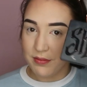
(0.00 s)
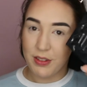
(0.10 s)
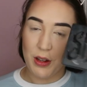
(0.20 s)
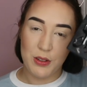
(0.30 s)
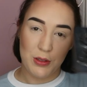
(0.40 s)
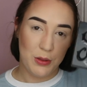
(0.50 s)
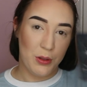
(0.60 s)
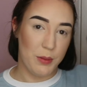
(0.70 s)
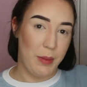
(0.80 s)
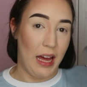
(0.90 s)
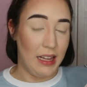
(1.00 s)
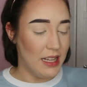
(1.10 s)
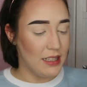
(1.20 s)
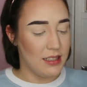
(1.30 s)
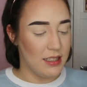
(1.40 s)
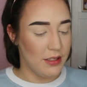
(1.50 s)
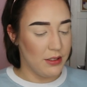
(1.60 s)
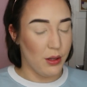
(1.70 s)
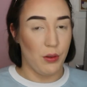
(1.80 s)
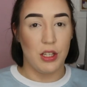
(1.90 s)
contour palette.
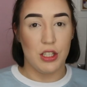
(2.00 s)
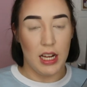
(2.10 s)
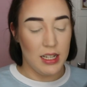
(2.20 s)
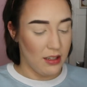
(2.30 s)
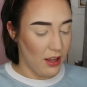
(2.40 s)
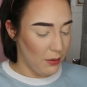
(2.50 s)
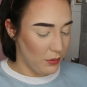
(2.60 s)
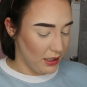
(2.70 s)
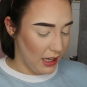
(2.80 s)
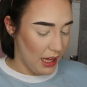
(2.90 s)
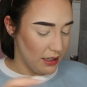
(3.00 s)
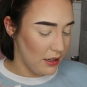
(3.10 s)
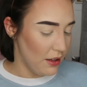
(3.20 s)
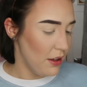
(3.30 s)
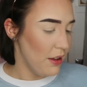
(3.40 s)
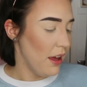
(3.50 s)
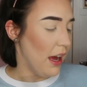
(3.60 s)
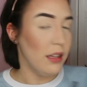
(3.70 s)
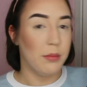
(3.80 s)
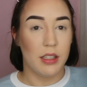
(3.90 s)
So I've got the Shade and Light one again,
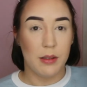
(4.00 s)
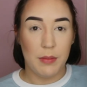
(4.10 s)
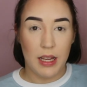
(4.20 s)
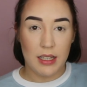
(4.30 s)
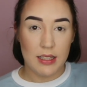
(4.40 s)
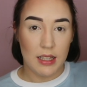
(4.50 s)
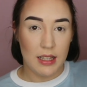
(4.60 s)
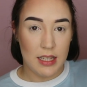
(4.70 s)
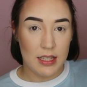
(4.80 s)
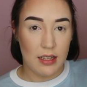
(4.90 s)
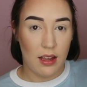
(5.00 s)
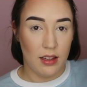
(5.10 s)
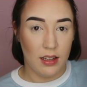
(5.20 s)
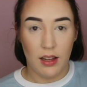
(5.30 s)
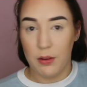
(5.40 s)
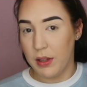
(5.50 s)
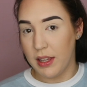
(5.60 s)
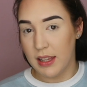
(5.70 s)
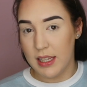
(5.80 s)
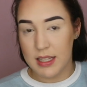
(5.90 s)
and I'm going to mix this colour
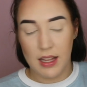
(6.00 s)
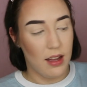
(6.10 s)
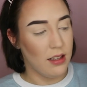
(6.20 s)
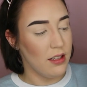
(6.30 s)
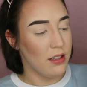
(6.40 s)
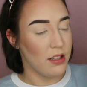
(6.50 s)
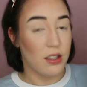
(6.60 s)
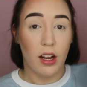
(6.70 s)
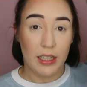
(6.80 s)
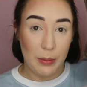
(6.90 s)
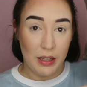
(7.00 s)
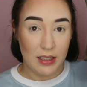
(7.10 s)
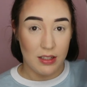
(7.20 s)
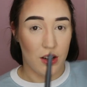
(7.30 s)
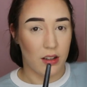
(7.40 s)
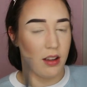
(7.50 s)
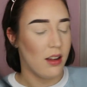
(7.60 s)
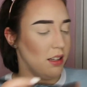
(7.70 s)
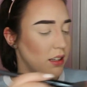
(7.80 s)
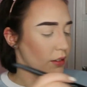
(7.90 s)
with this colour, a tiny bit of the darker
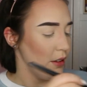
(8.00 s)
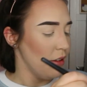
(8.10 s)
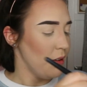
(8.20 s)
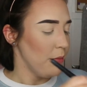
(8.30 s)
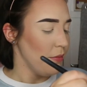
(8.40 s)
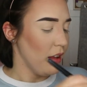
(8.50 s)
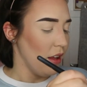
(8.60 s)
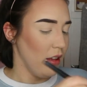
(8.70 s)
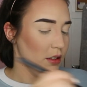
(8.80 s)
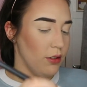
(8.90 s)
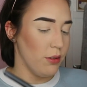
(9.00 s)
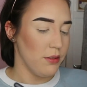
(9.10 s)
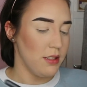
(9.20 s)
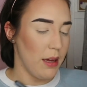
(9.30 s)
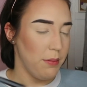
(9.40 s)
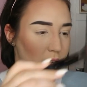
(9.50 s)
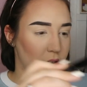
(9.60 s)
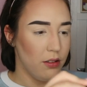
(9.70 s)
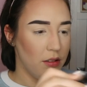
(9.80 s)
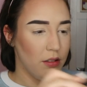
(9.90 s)
colour. Just sort of dab it
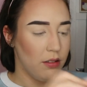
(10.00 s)
on.